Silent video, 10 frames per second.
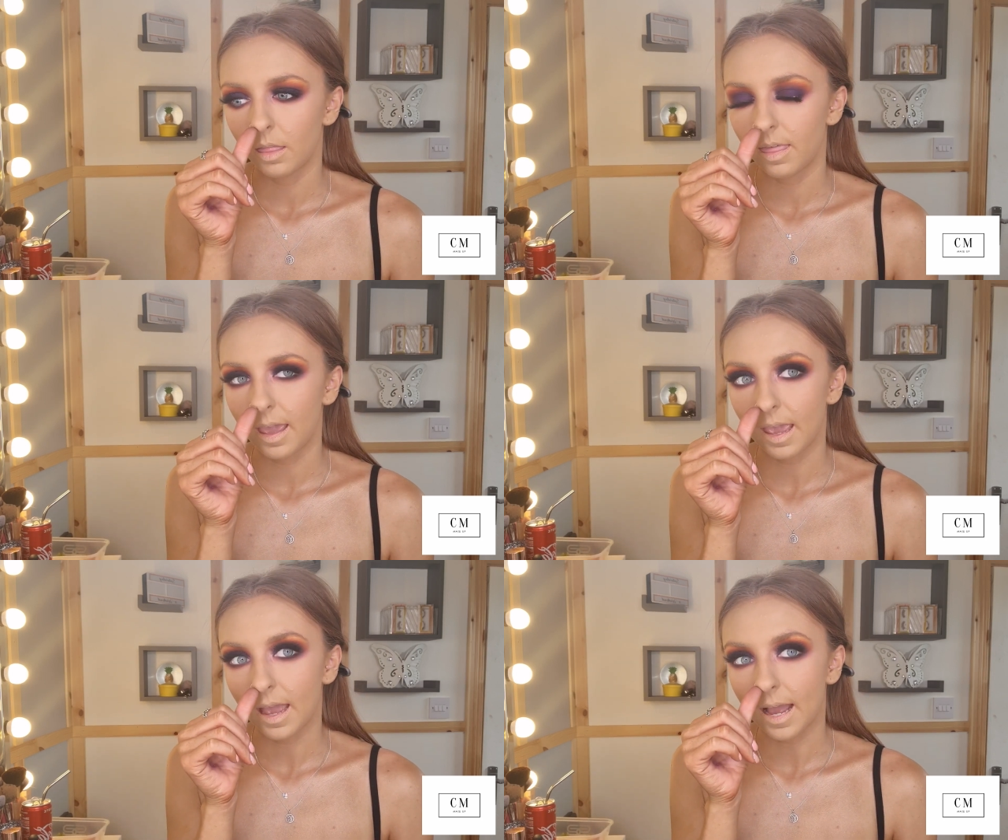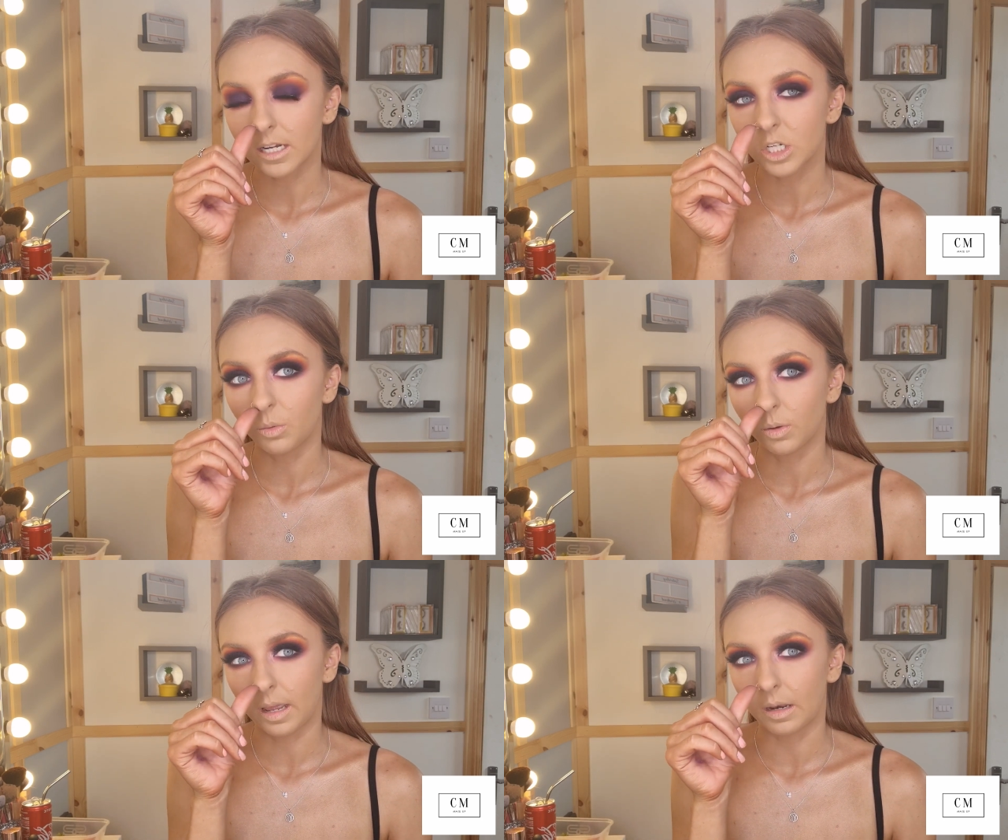they actually
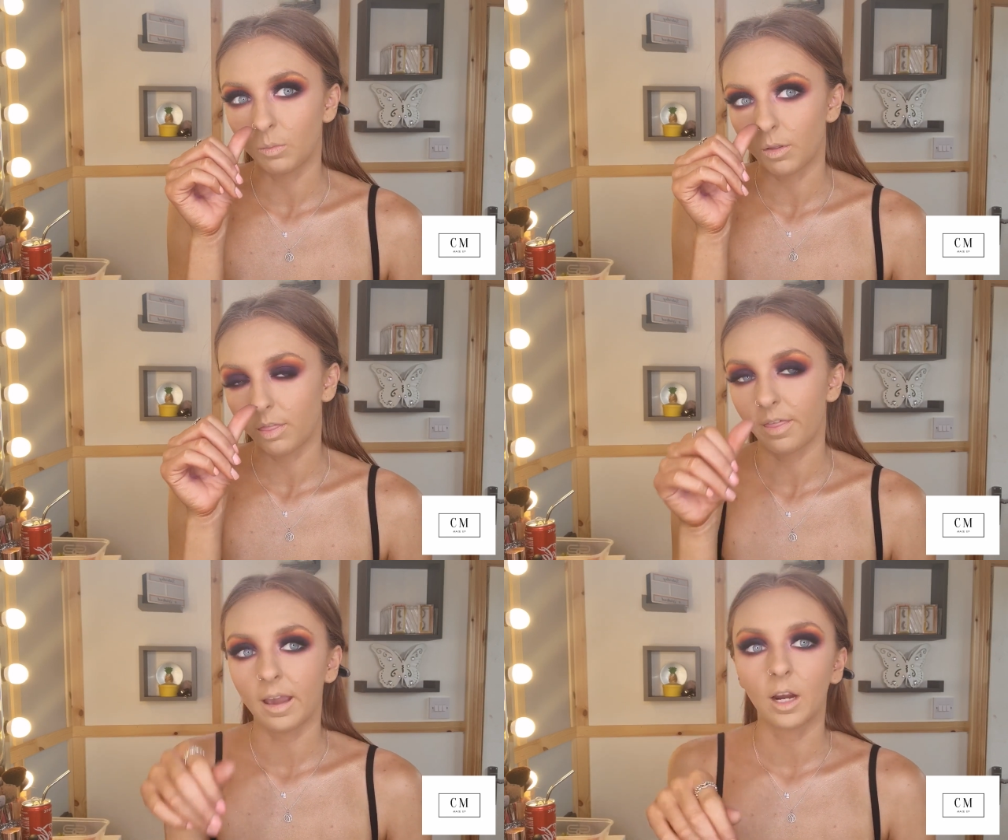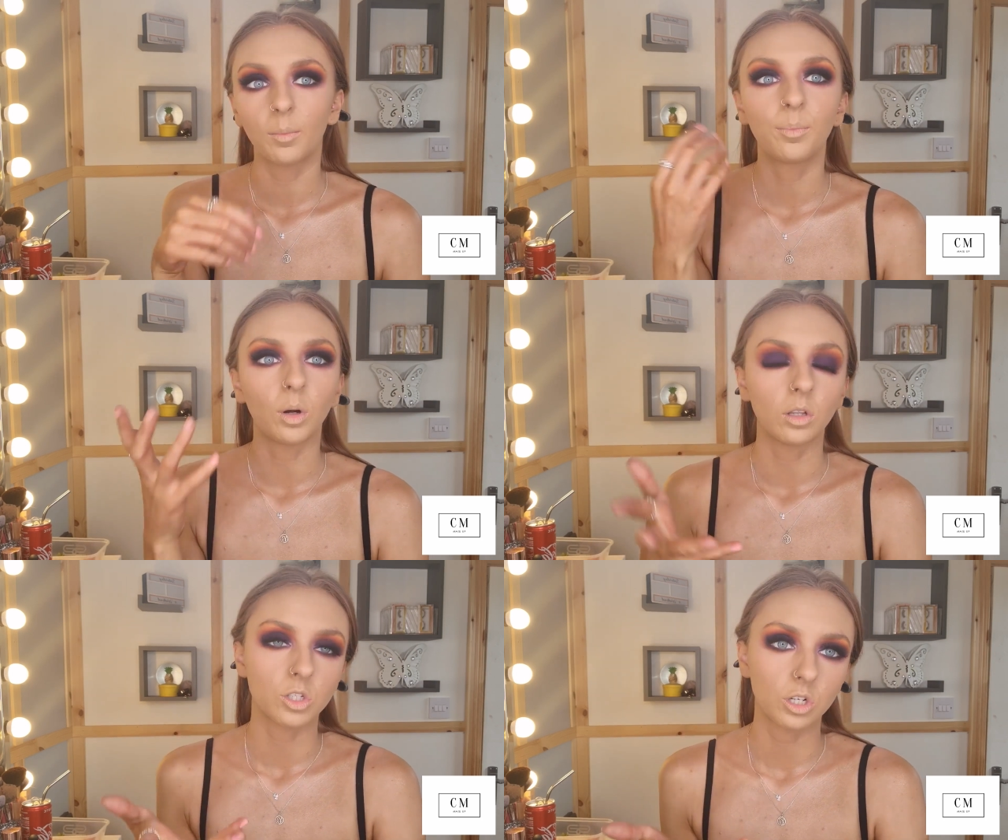went in with their
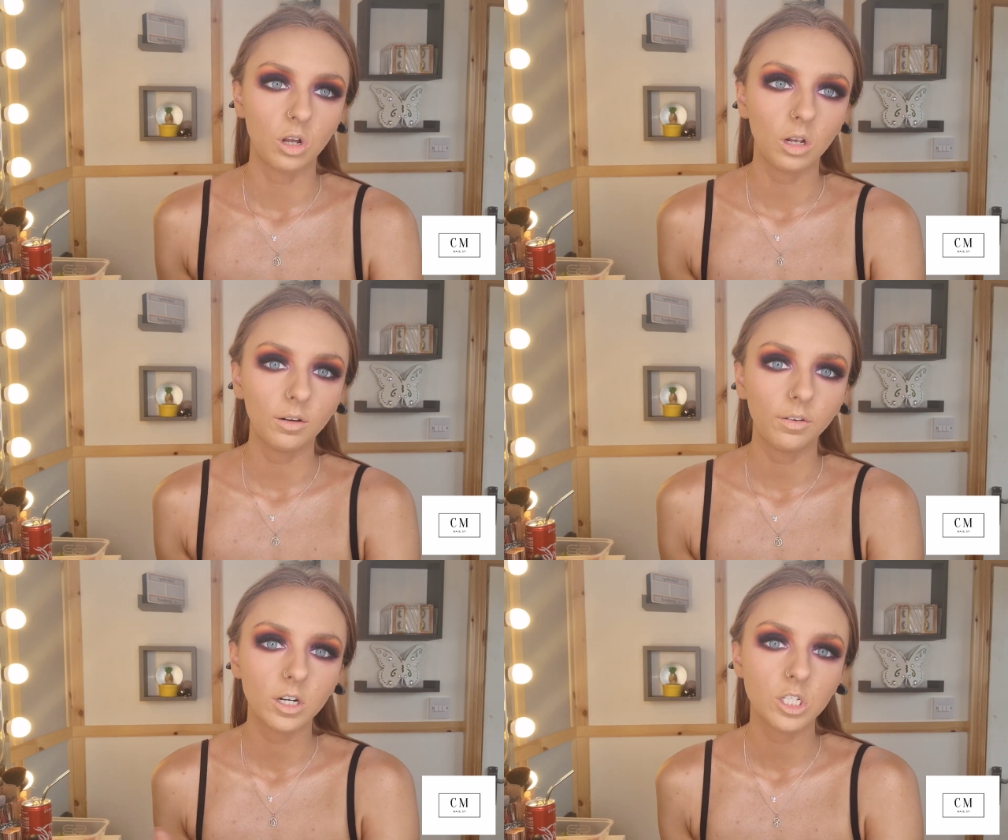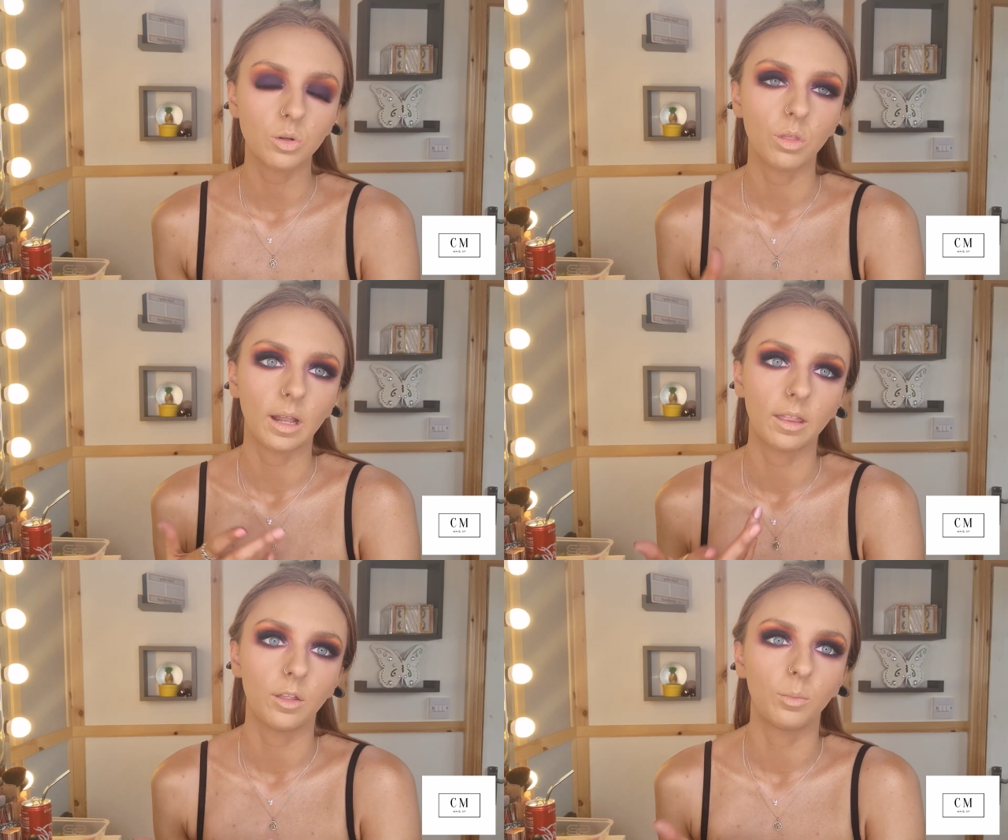bronzer colour first, so
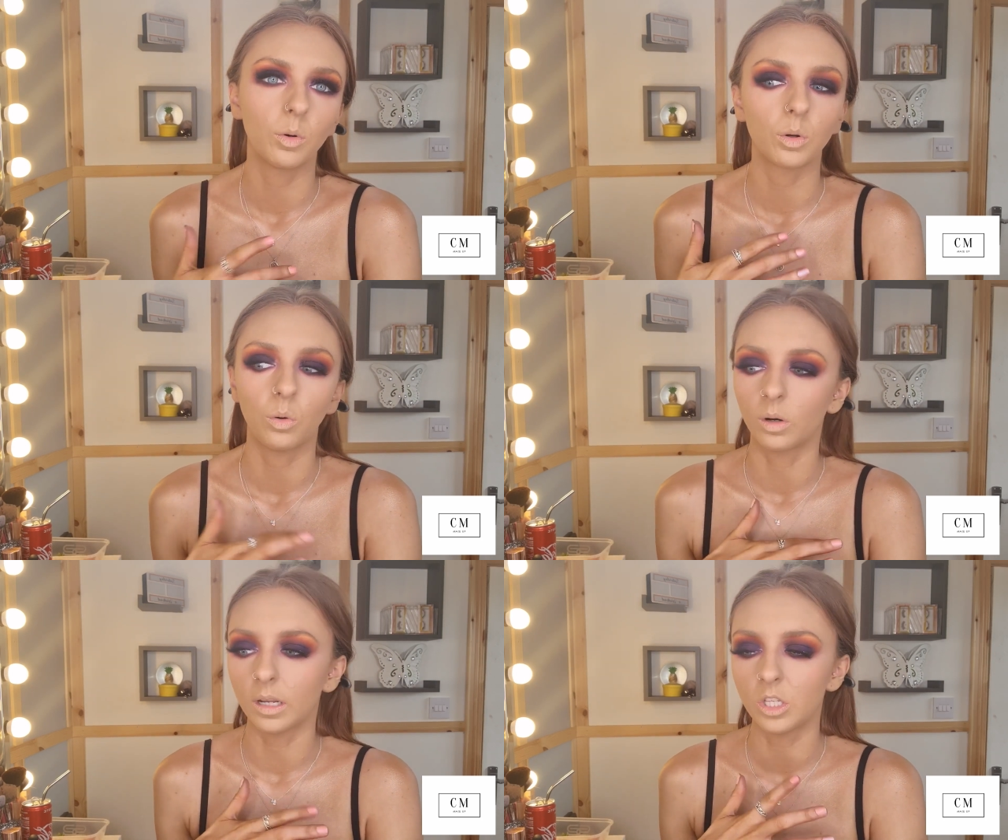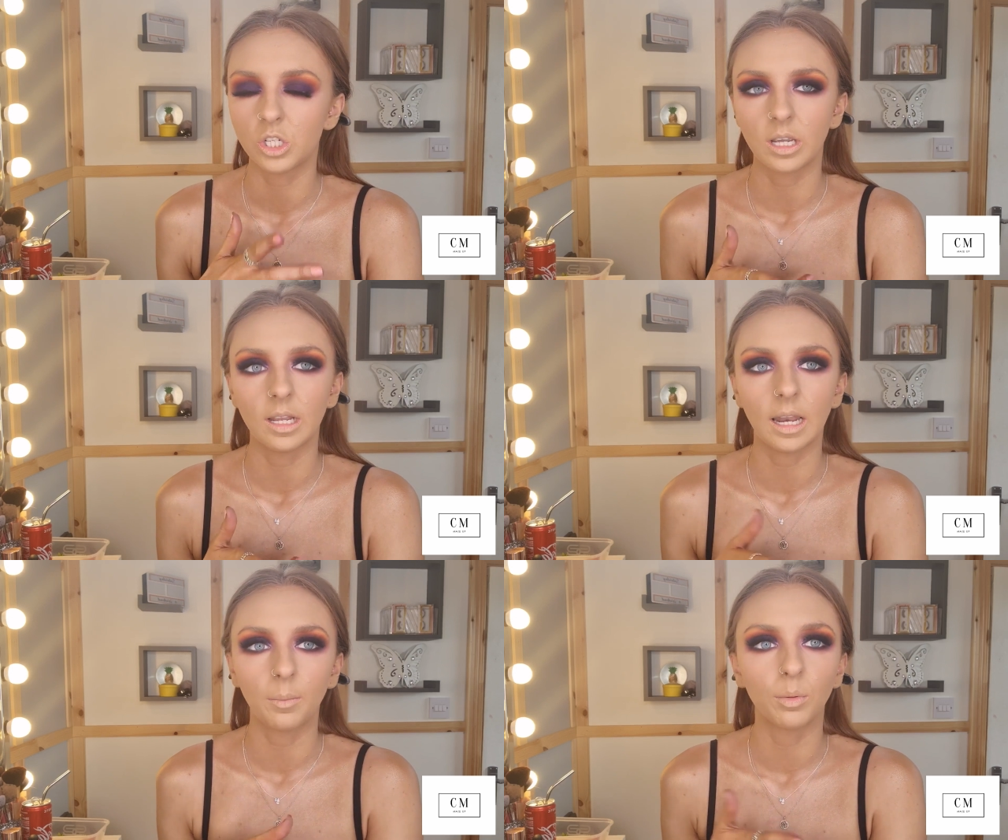that they're more
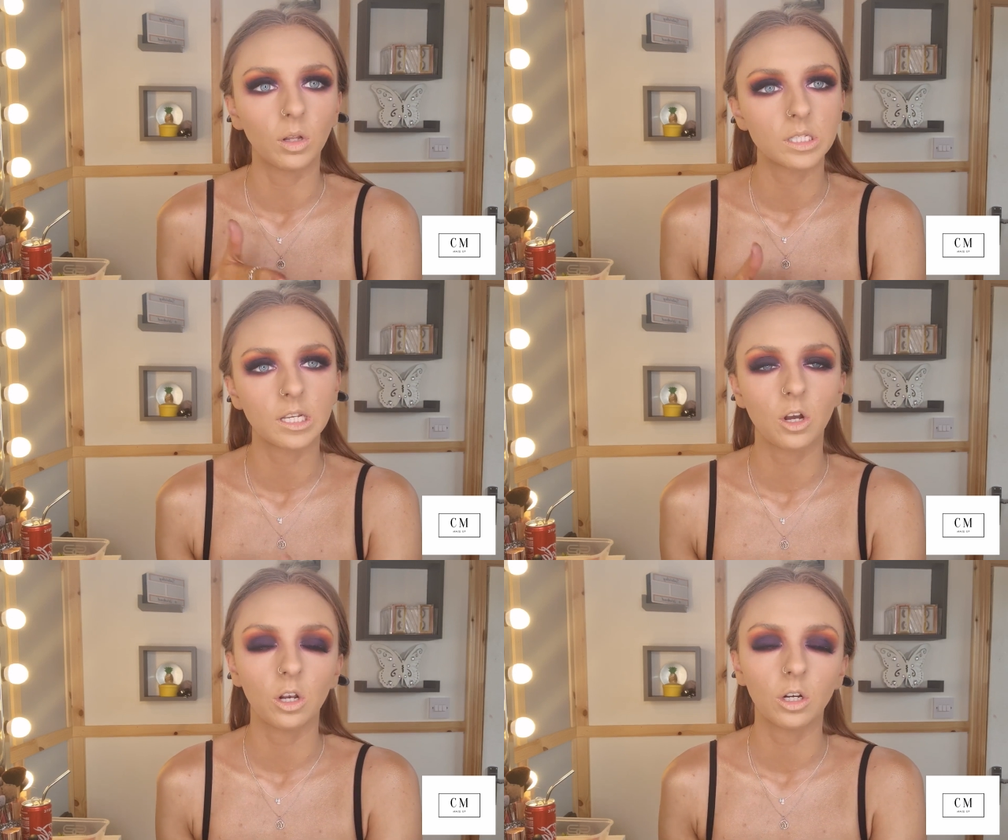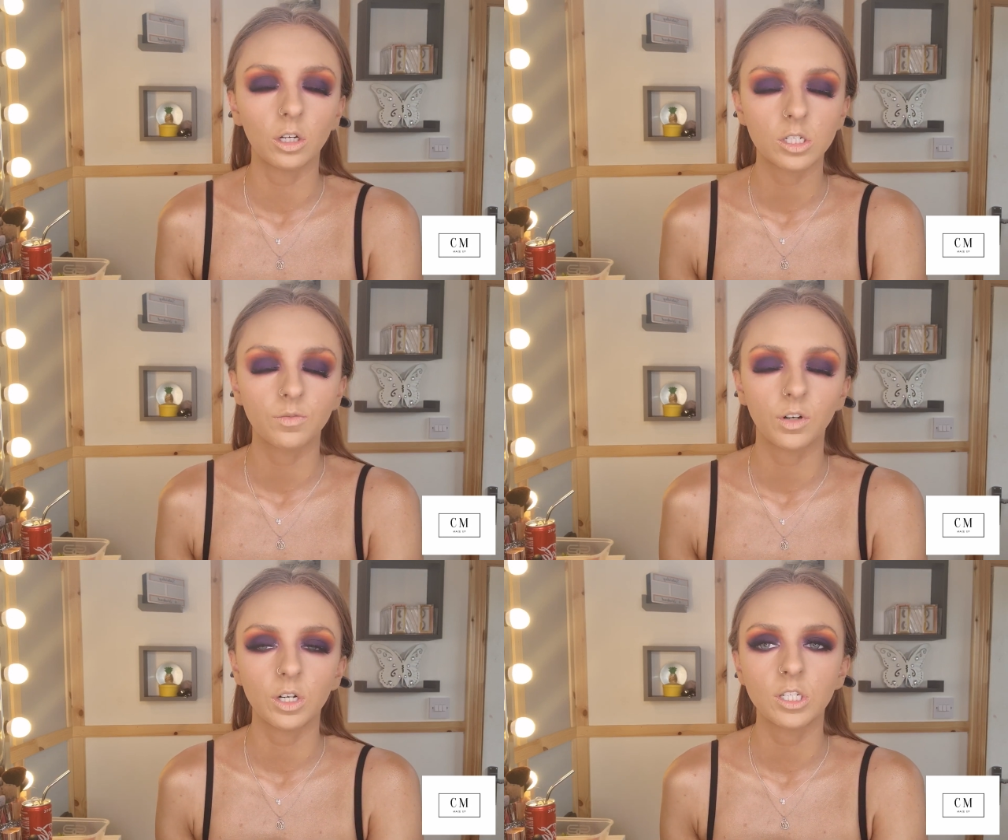orangey, like bronzy colours
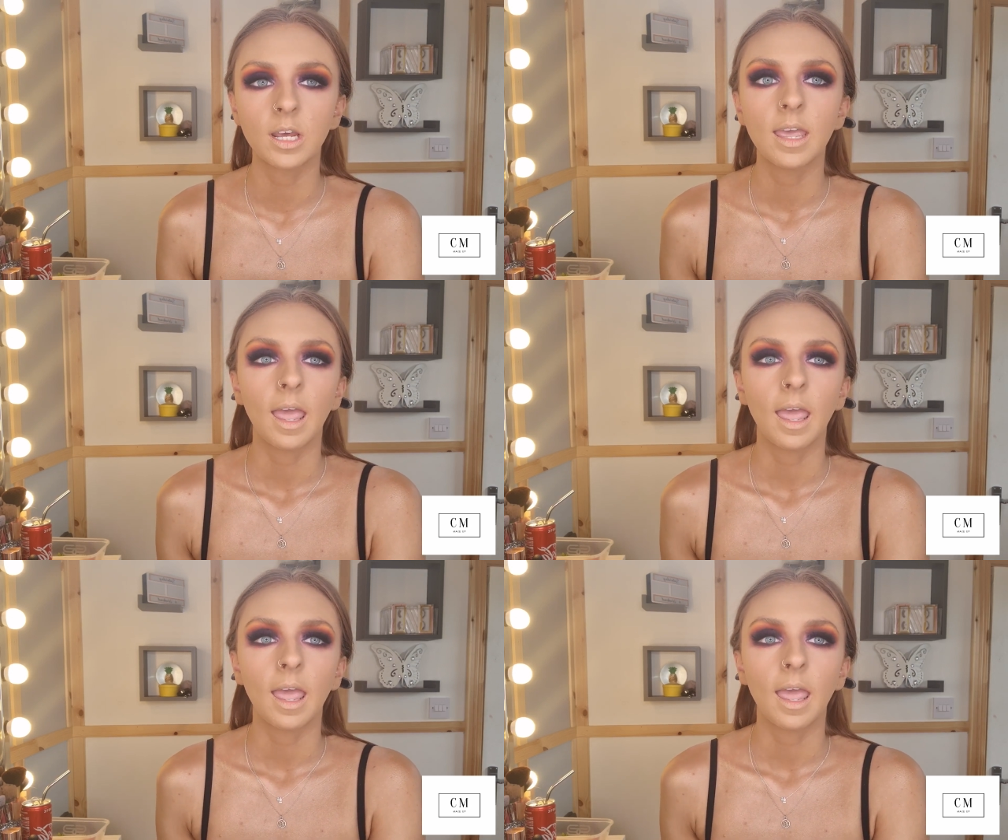first,